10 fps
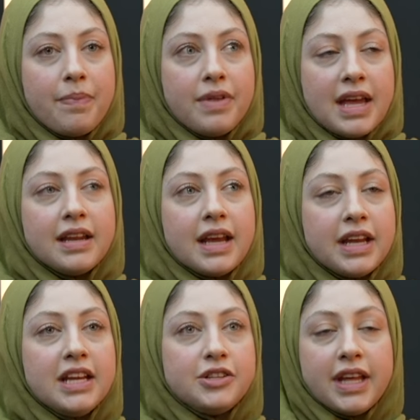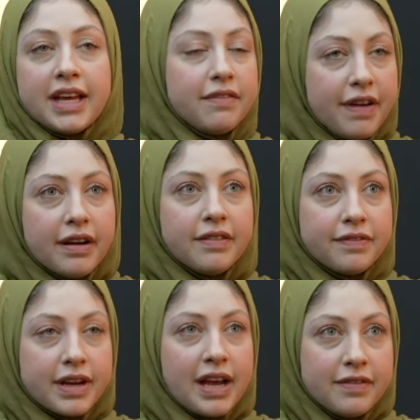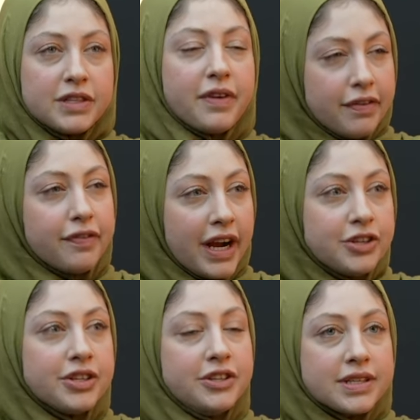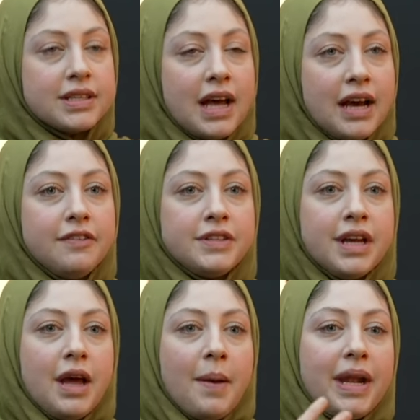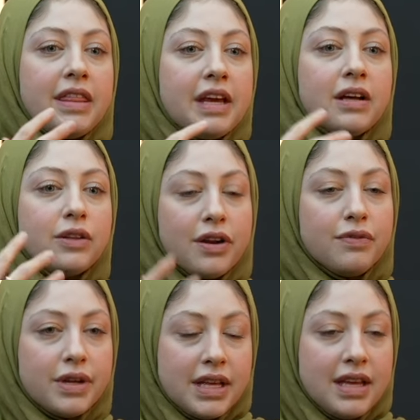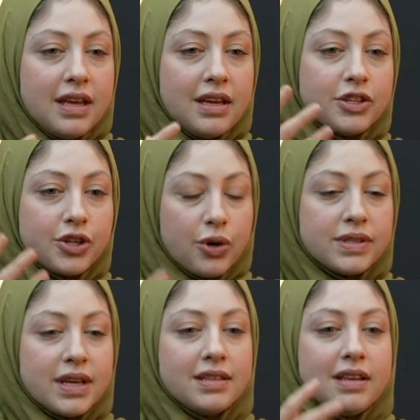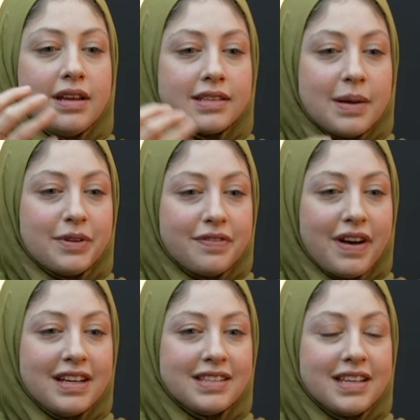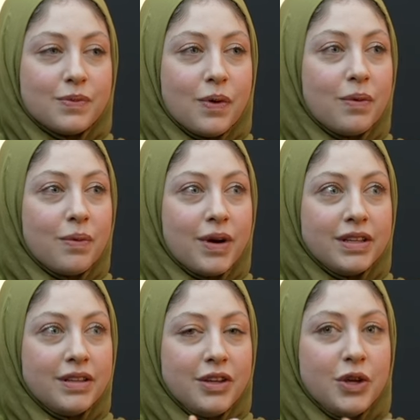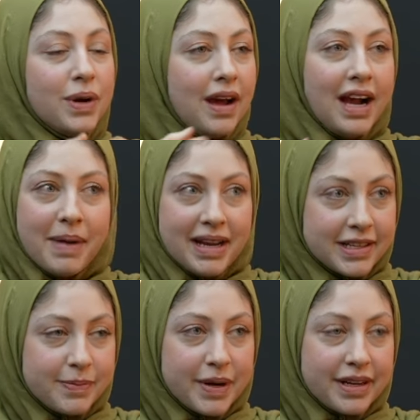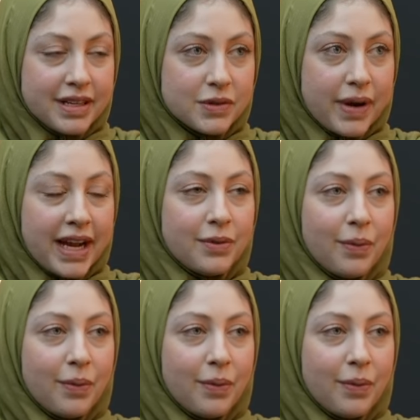and and he like very kind of it's very fresh and he just left but i think a lot of what he shows us and exemplifies is what what you and i might experience right mm-hmm.